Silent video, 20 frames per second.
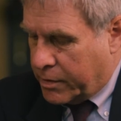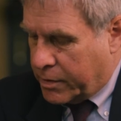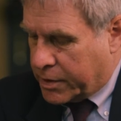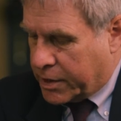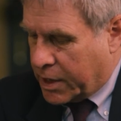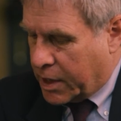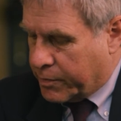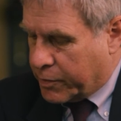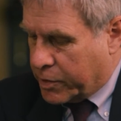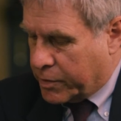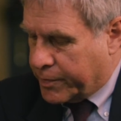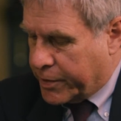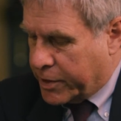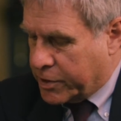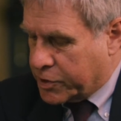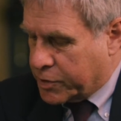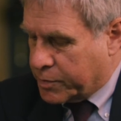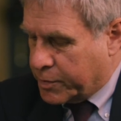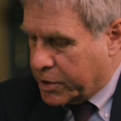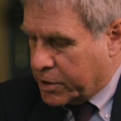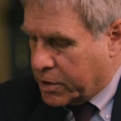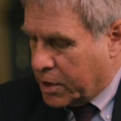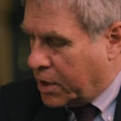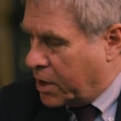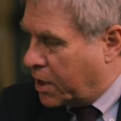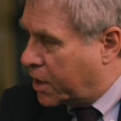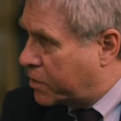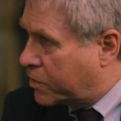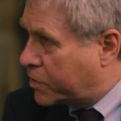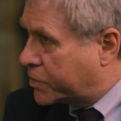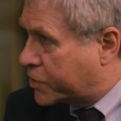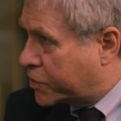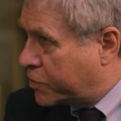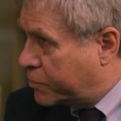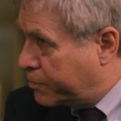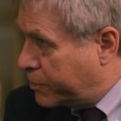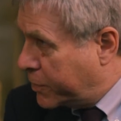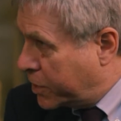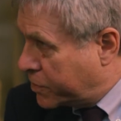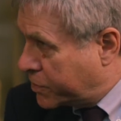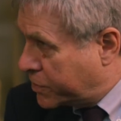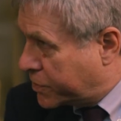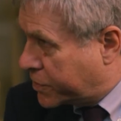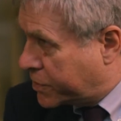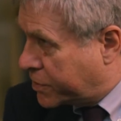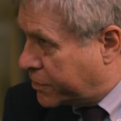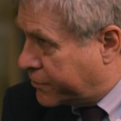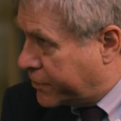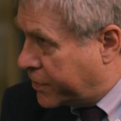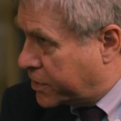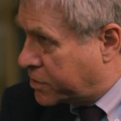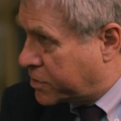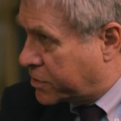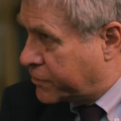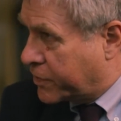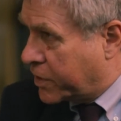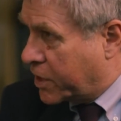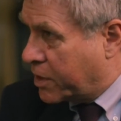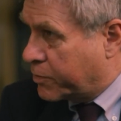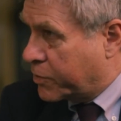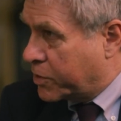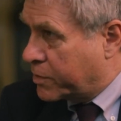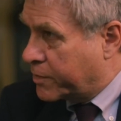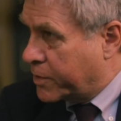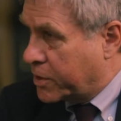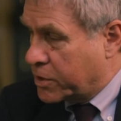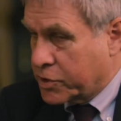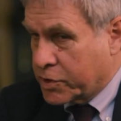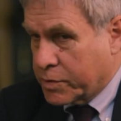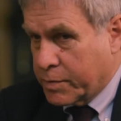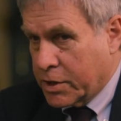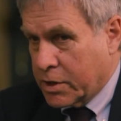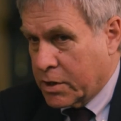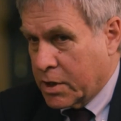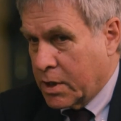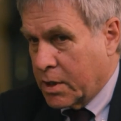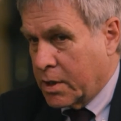capital punishment, and also Mill's defense of capital mm-hmm. punishment.